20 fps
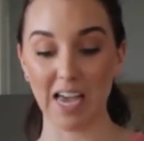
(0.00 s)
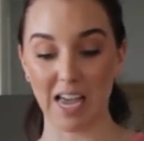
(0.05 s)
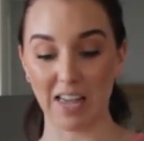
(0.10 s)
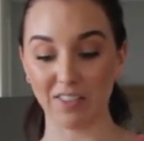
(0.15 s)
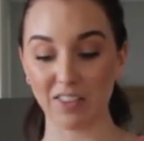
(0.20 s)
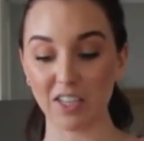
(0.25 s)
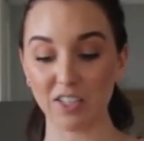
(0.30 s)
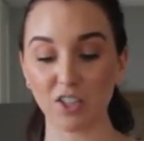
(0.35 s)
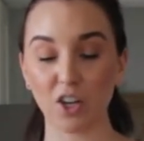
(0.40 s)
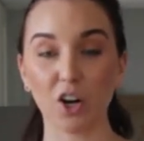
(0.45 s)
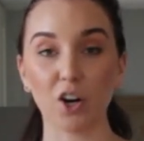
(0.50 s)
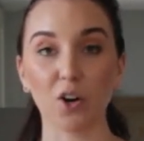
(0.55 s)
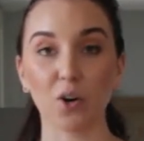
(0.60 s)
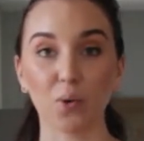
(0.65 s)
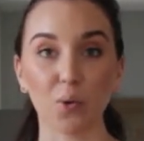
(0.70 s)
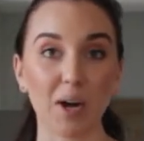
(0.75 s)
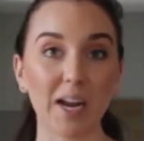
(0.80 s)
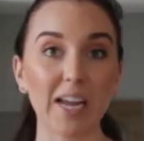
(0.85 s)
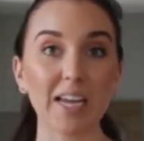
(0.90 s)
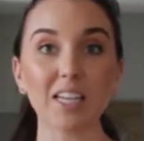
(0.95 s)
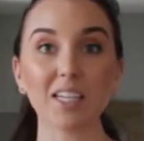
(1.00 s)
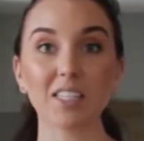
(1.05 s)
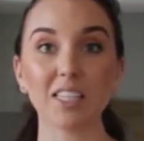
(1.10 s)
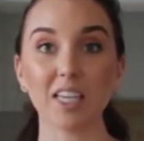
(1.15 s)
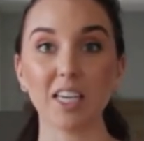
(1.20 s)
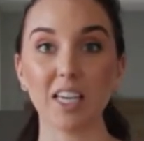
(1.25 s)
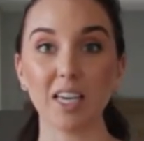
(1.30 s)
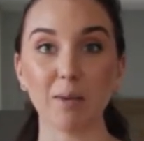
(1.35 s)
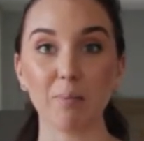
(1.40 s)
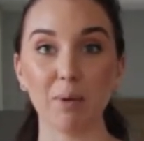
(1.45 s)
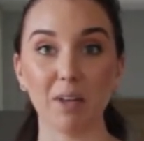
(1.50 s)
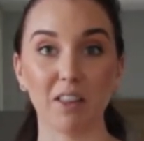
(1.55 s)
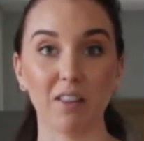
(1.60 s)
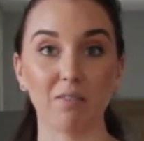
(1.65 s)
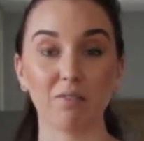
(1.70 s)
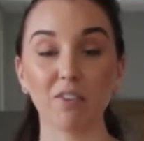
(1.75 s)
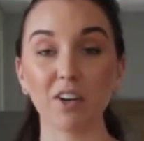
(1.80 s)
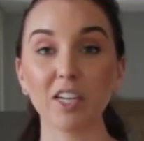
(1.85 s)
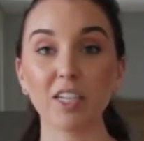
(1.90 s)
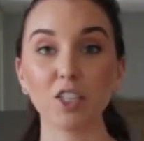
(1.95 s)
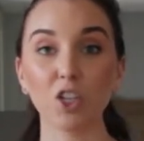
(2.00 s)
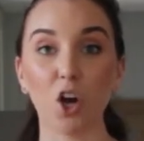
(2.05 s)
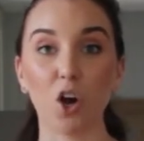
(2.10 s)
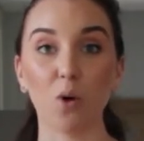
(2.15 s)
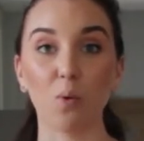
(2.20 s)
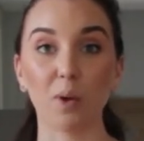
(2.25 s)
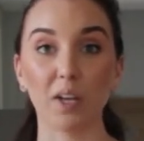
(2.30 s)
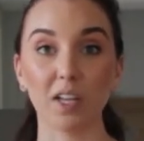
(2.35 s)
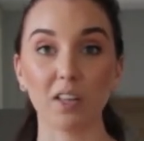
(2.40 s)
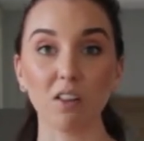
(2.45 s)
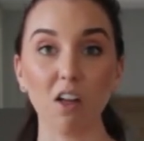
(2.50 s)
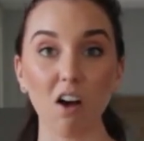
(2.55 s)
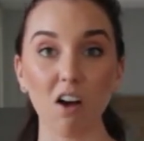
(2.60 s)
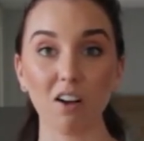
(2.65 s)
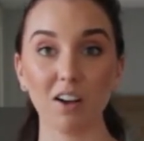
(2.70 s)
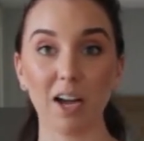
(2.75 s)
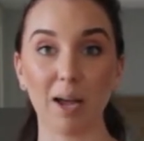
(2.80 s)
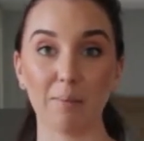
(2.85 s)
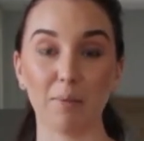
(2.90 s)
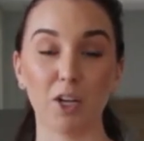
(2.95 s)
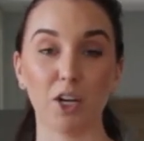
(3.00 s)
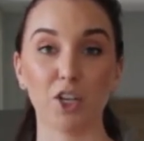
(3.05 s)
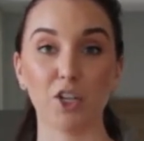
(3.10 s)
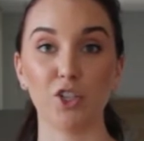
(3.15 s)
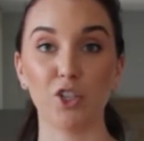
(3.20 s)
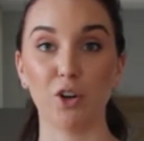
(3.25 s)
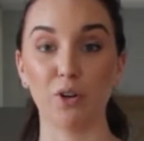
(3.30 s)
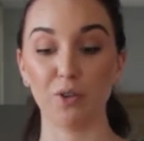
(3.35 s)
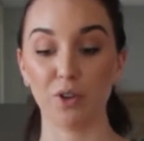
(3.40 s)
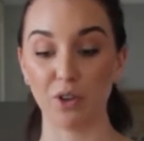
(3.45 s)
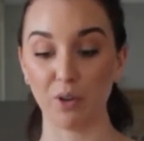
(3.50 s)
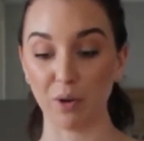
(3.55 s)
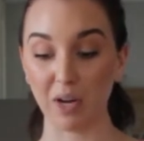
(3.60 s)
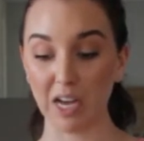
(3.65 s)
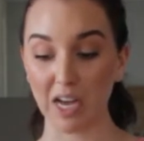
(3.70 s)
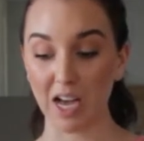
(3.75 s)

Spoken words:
and these are great to keep in the fridge all week long. I'm going to show you